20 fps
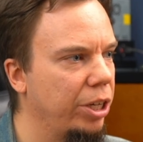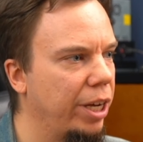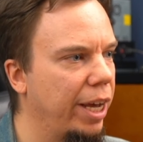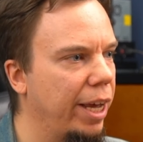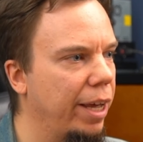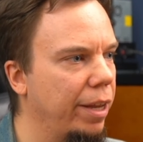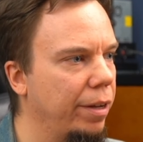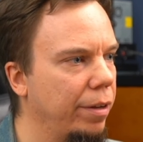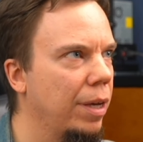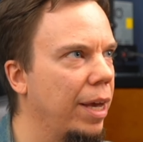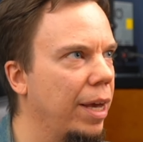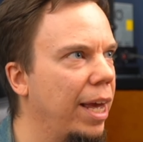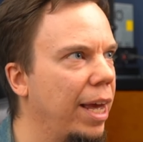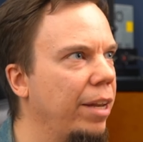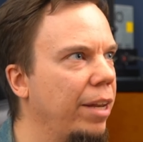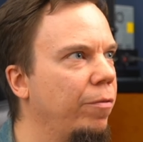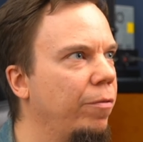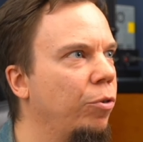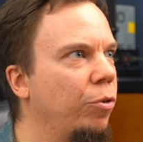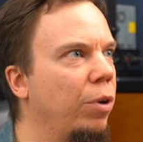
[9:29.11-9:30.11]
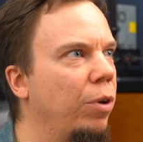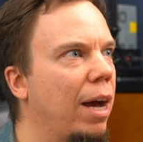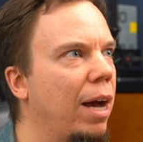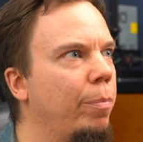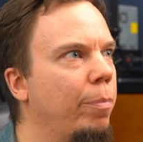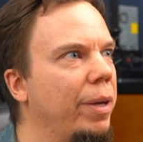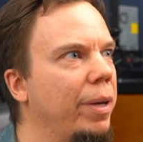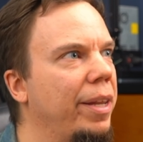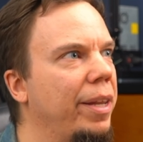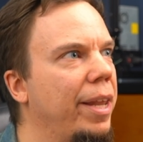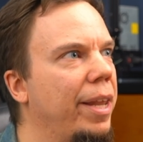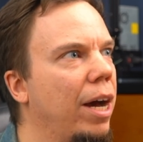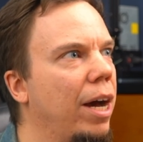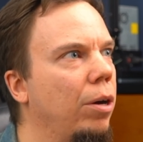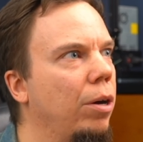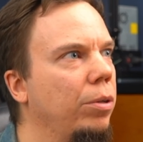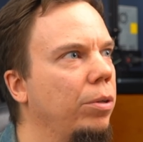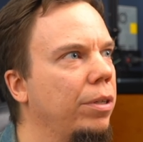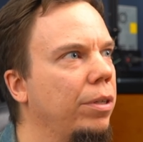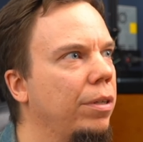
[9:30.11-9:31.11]
\n. And for up and
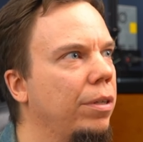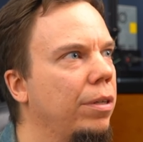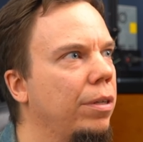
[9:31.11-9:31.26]
down,